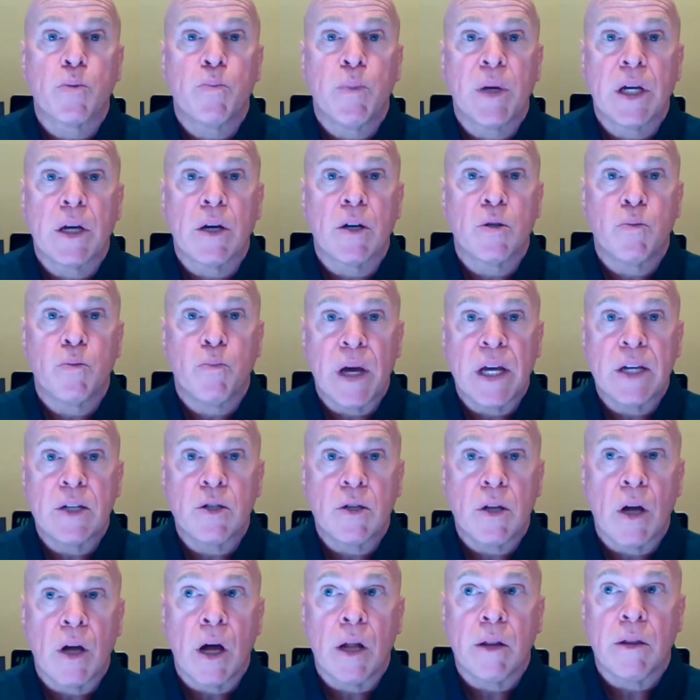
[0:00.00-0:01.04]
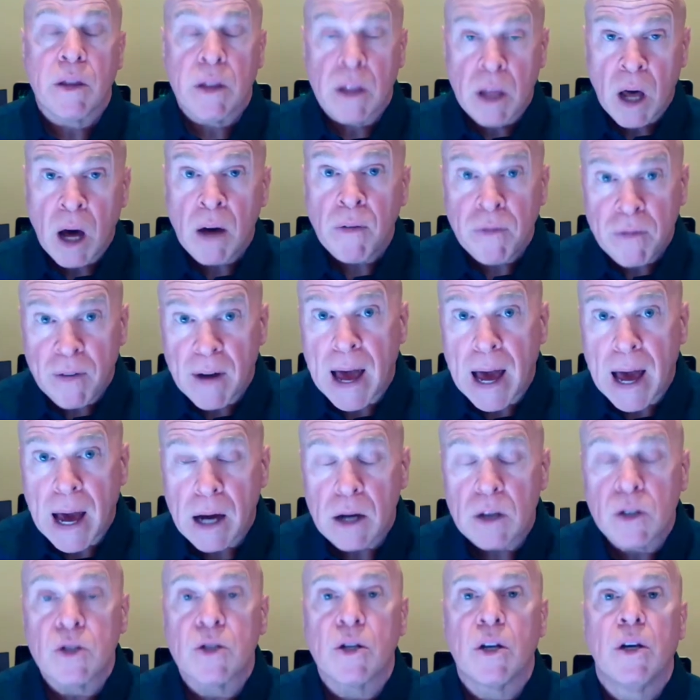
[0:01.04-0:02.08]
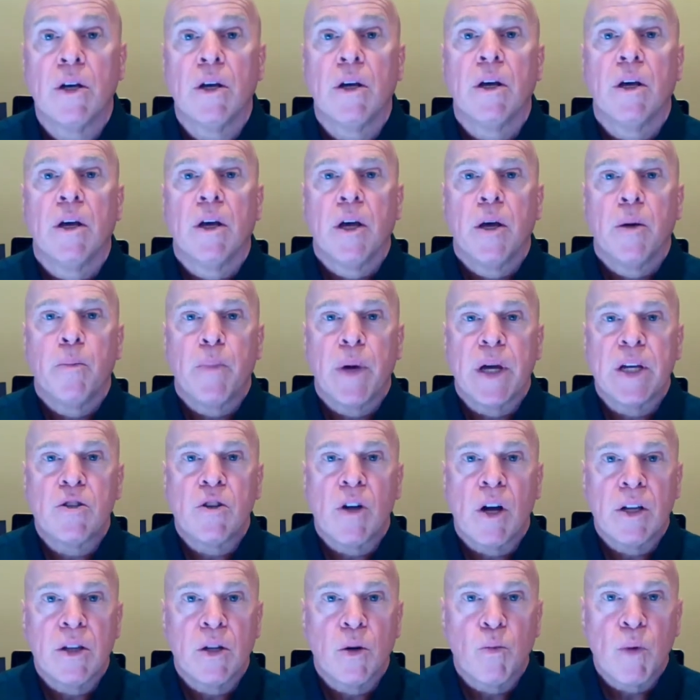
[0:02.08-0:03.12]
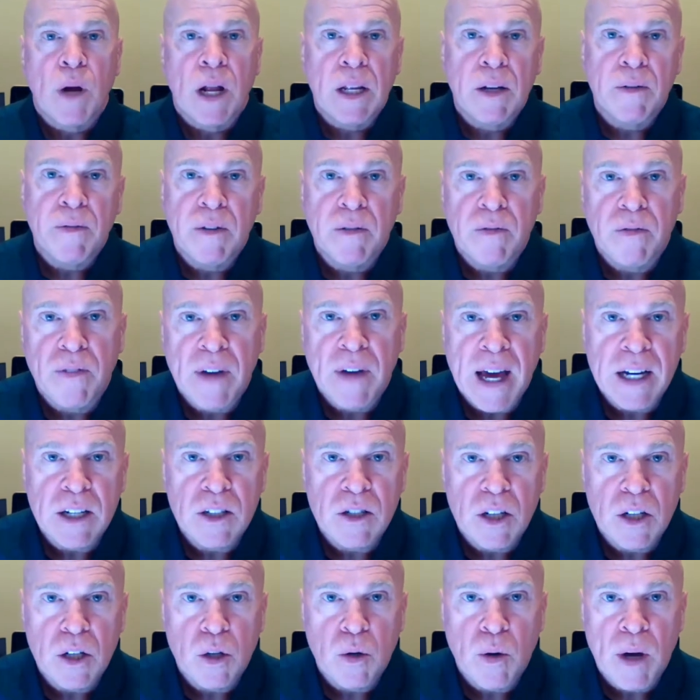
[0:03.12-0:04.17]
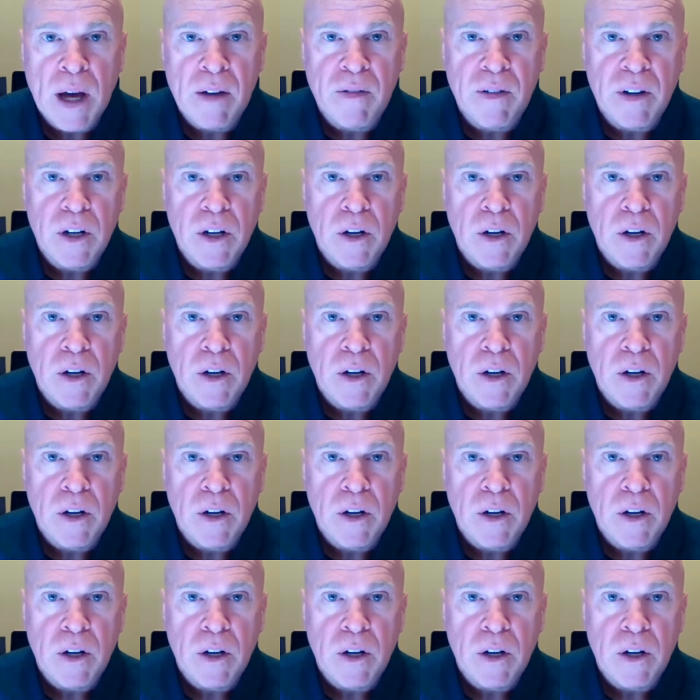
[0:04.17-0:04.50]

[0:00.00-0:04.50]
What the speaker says: Because based on the facts, based on the relevant facts that you have at your